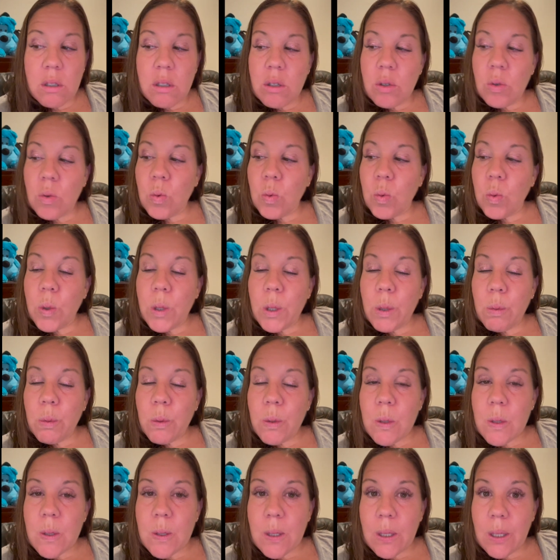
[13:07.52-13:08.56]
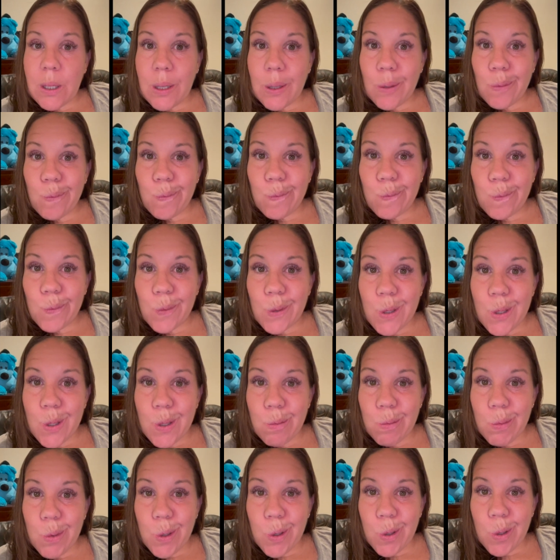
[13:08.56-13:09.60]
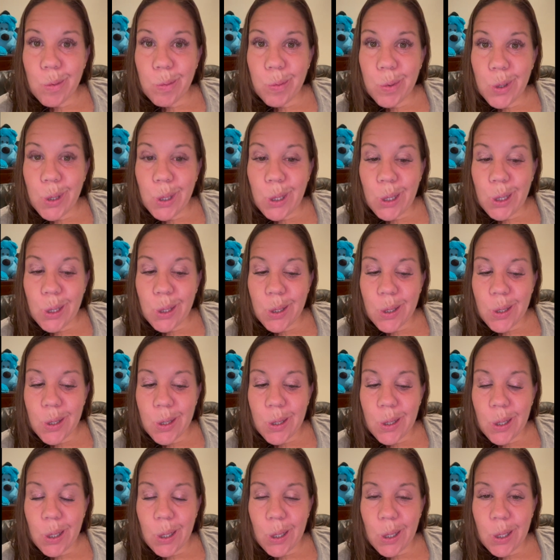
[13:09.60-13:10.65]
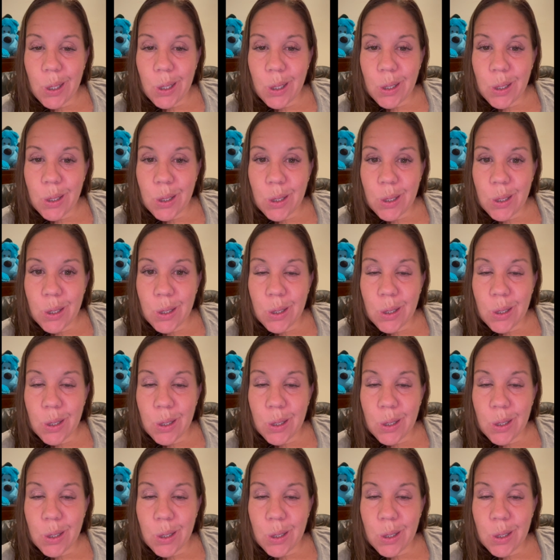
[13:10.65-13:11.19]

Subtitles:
we will see what tomorrow brings, and